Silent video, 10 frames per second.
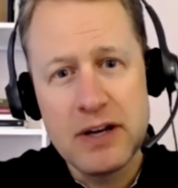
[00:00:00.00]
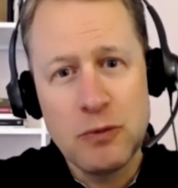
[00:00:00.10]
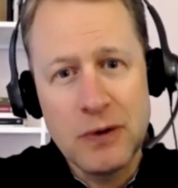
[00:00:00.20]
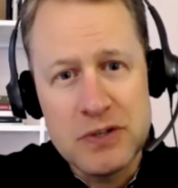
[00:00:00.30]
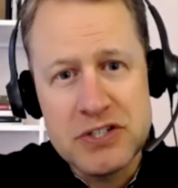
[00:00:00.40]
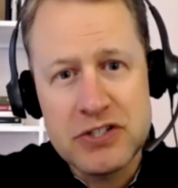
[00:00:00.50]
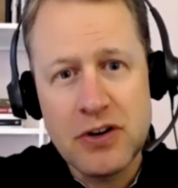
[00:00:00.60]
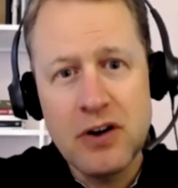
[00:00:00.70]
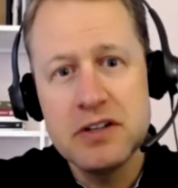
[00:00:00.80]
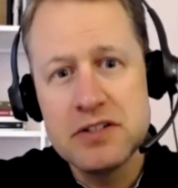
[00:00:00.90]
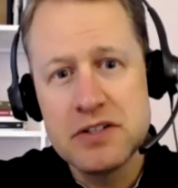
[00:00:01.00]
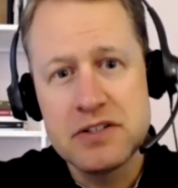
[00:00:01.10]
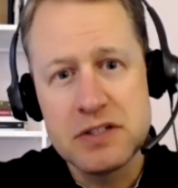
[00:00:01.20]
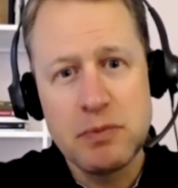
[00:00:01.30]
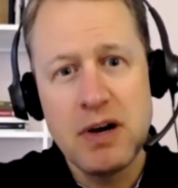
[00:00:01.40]
where we started
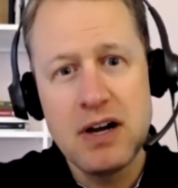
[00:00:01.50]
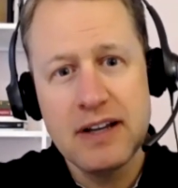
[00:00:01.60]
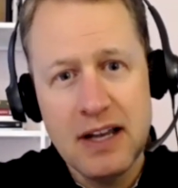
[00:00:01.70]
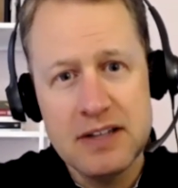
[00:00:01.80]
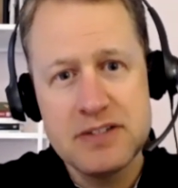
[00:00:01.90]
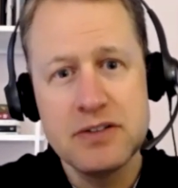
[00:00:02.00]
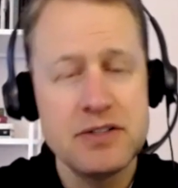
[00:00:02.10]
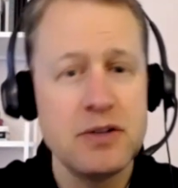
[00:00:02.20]
just as podcasters